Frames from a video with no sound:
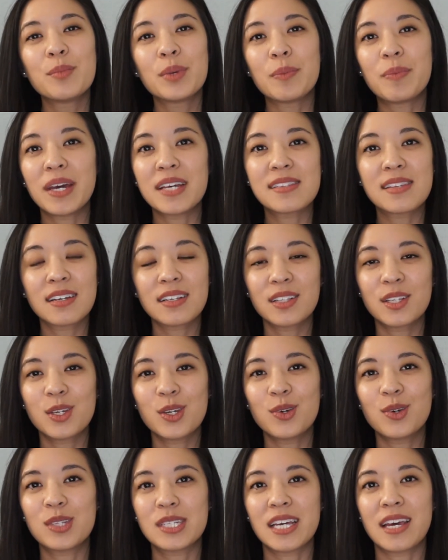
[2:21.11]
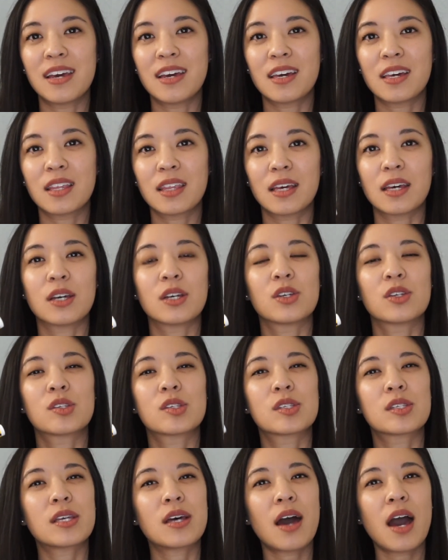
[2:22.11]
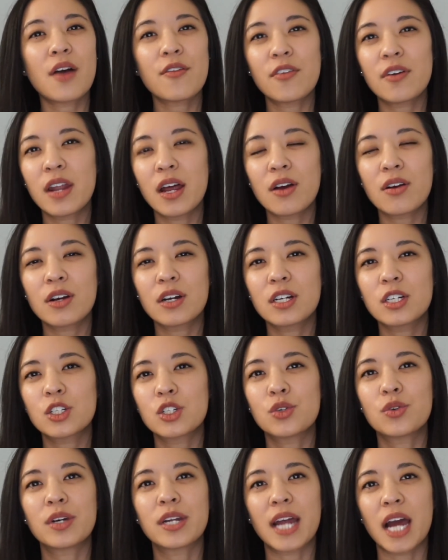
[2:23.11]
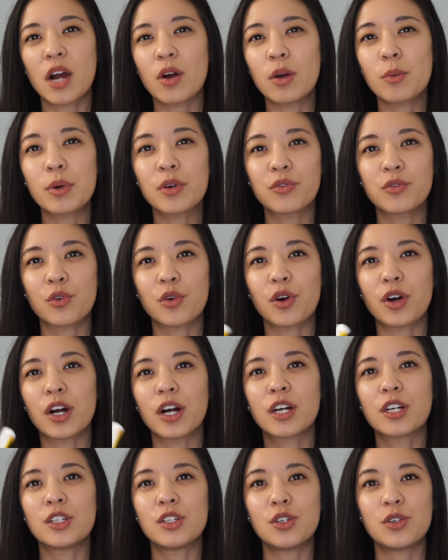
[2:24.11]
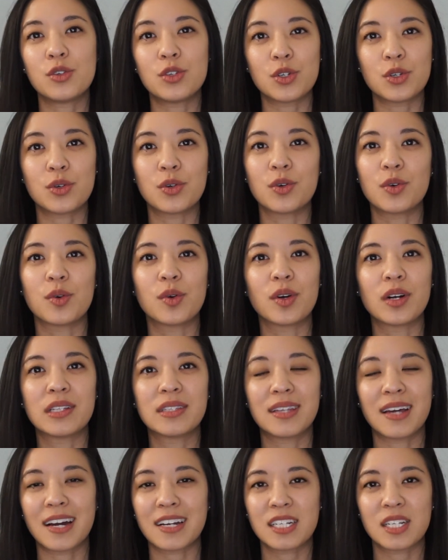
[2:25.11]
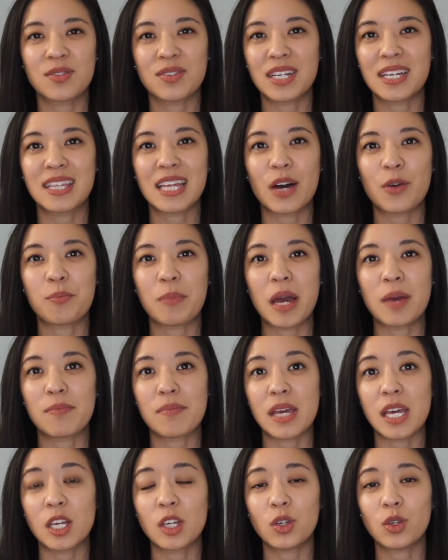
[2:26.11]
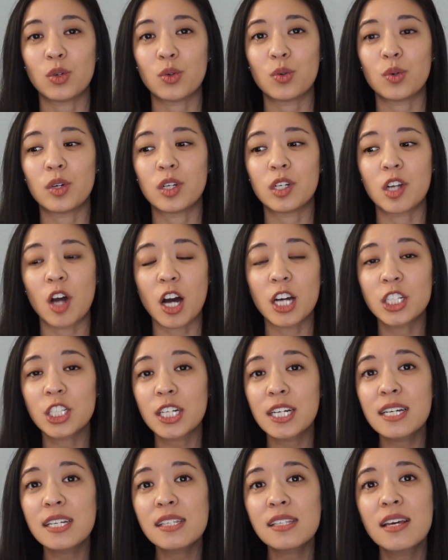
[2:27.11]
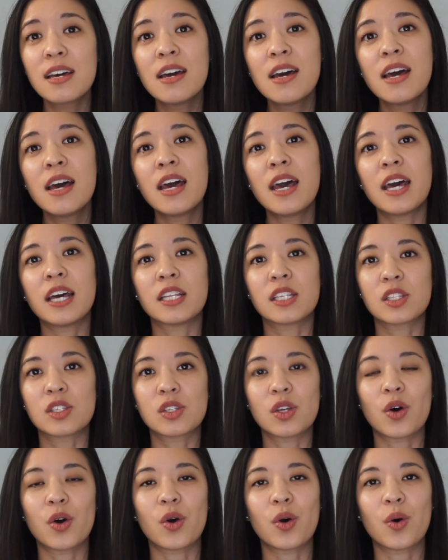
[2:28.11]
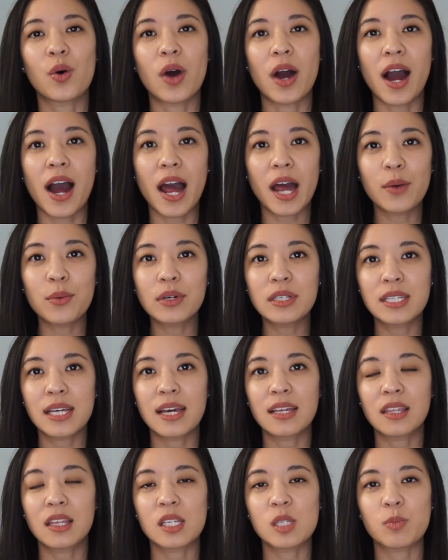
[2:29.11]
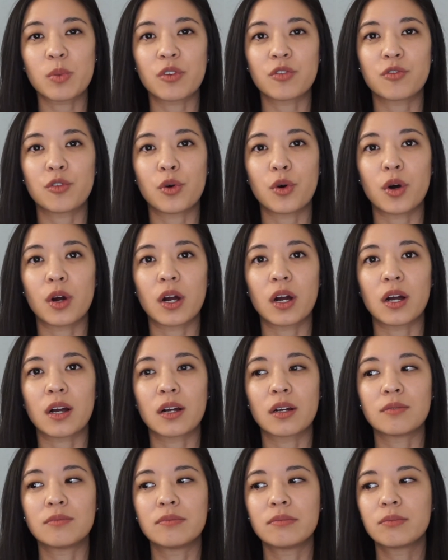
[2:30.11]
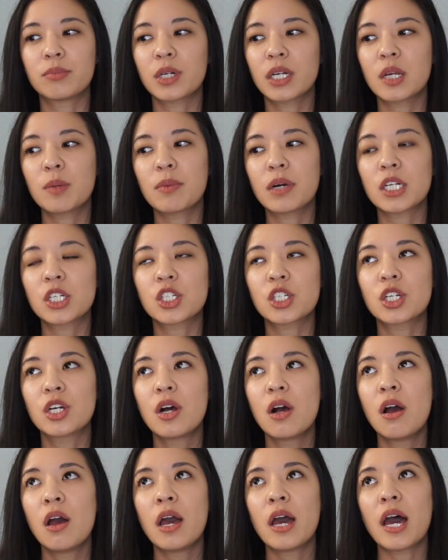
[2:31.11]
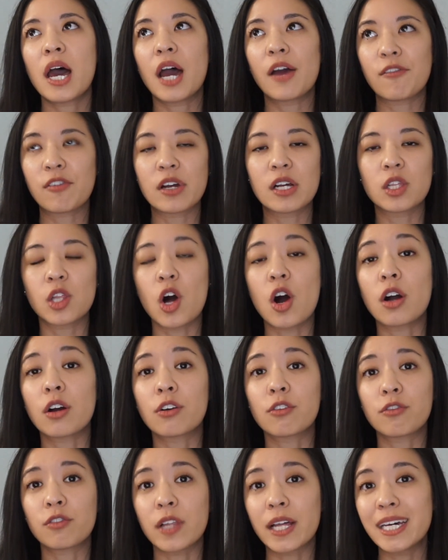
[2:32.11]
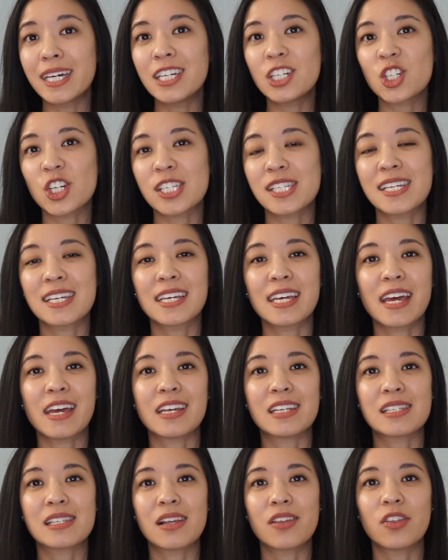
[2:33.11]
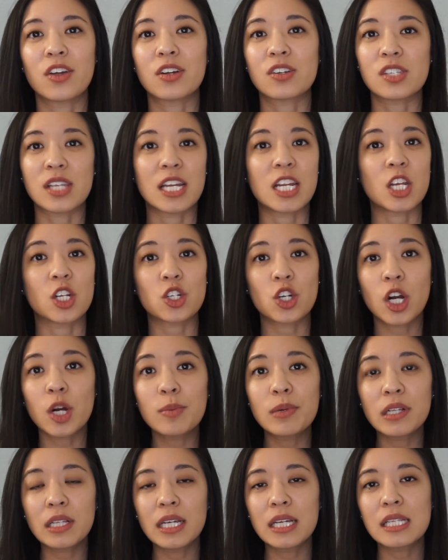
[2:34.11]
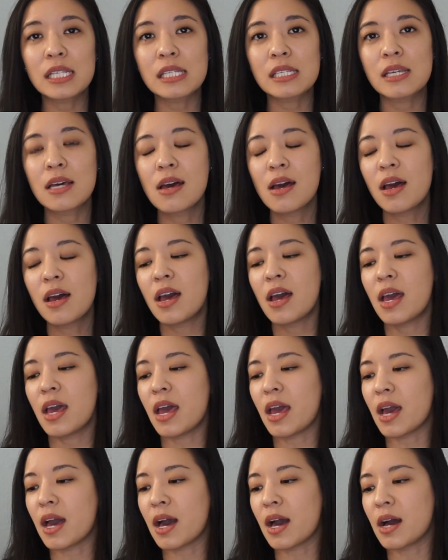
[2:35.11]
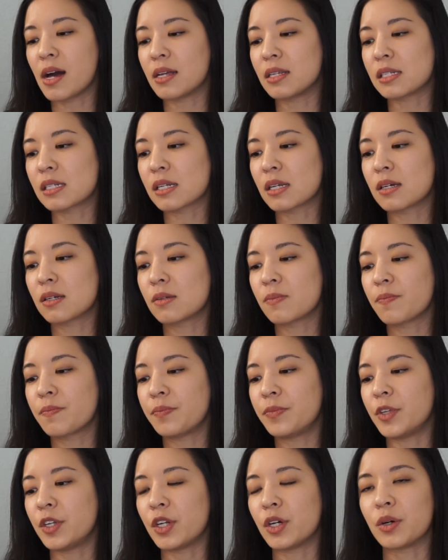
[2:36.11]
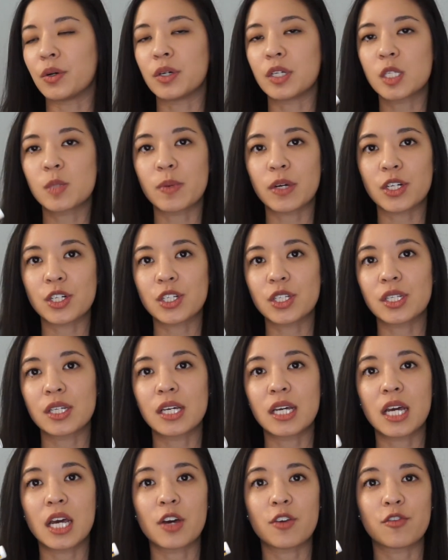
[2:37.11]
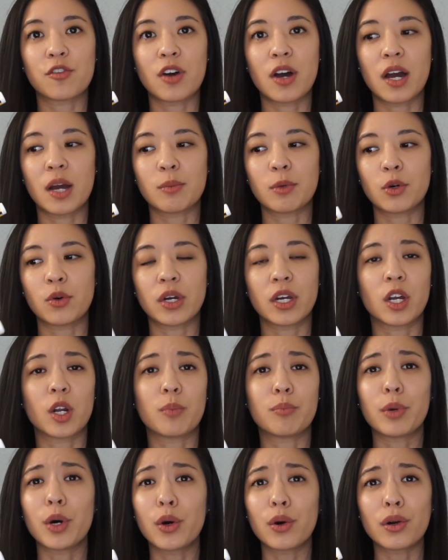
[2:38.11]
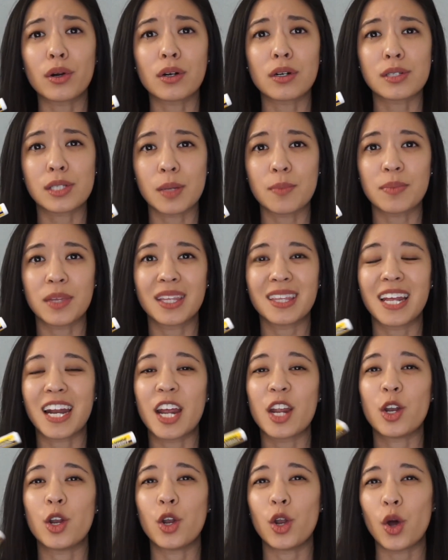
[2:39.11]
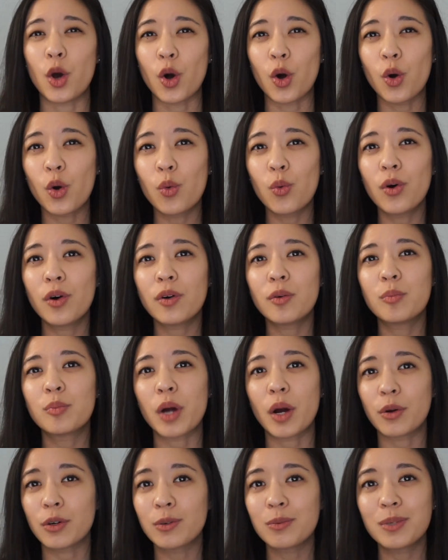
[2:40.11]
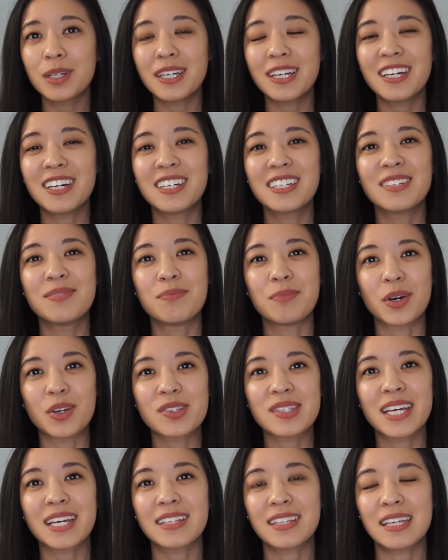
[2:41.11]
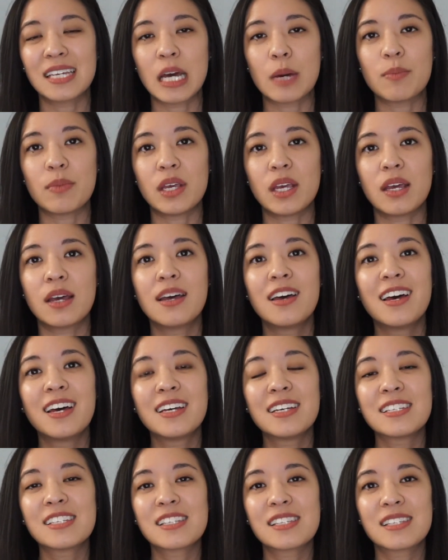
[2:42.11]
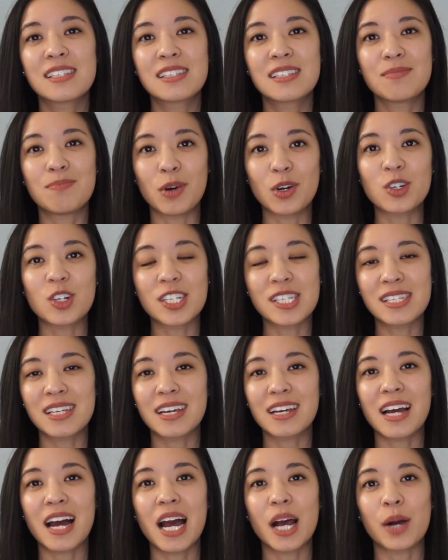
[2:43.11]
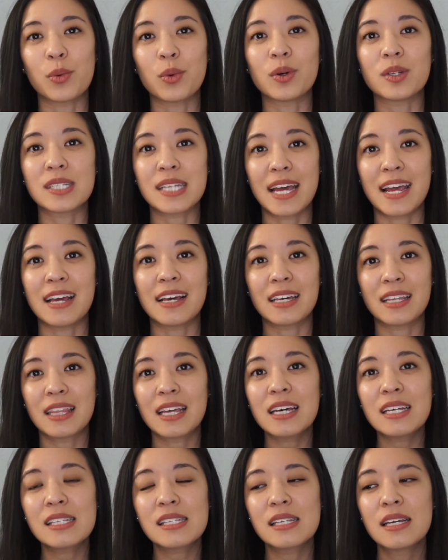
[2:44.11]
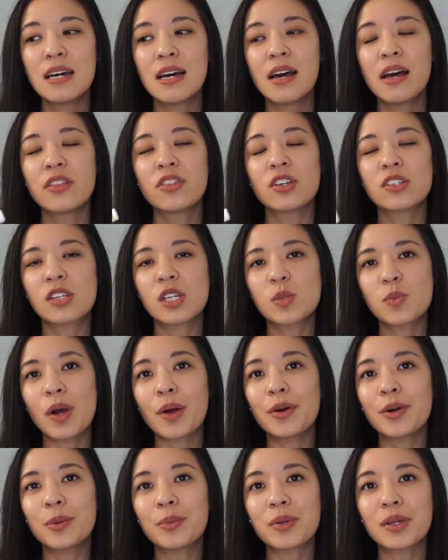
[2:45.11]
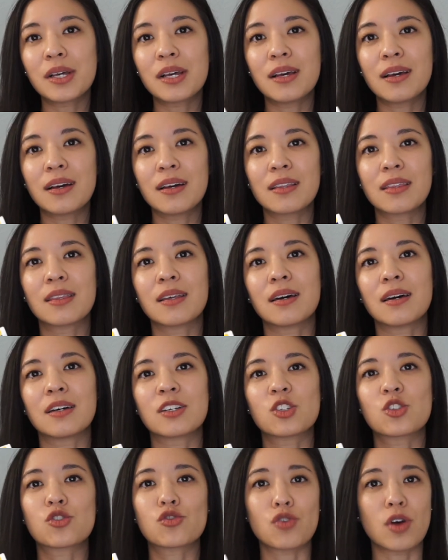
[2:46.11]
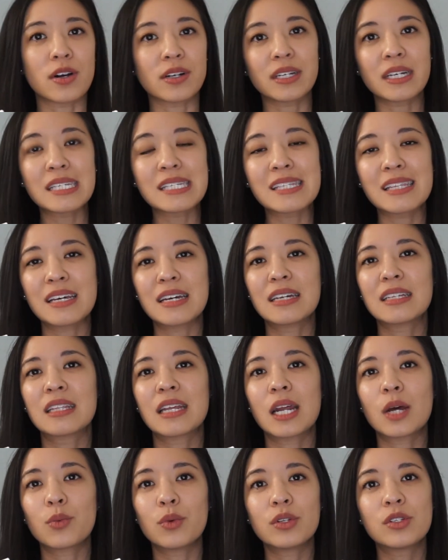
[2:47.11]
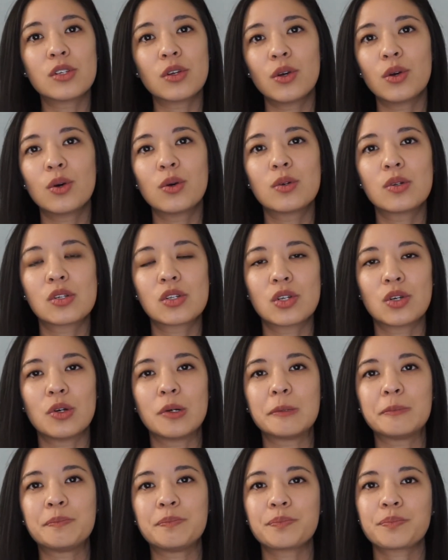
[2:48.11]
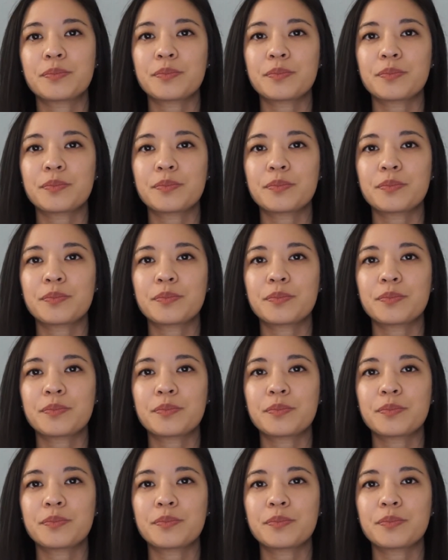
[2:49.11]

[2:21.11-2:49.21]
but basically you take this half an hour to an hour before you do the activity that might make you nauseous. And so I will take this before pretty much every long flight just in case there's any turbulence and you know, especially if I'm going on a boat or something that I know will probably most likely get me motion sick, I will take this. This is probably the strongest thing that I will do to